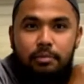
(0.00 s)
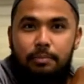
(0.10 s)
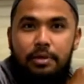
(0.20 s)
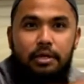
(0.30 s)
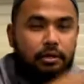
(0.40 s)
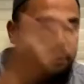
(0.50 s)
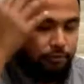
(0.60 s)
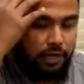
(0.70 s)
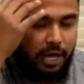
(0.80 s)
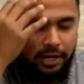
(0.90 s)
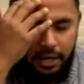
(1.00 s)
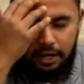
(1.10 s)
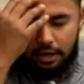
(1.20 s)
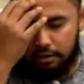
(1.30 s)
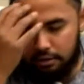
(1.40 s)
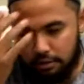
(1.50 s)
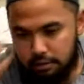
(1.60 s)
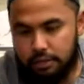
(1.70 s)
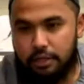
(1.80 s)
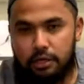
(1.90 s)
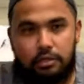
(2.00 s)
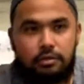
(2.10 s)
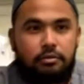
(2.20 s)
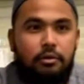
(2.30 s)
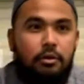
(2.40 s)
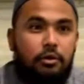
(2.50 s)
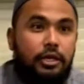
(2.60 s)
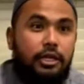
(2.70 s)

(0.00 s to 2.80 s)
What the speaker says: Maybe he feel headache and then He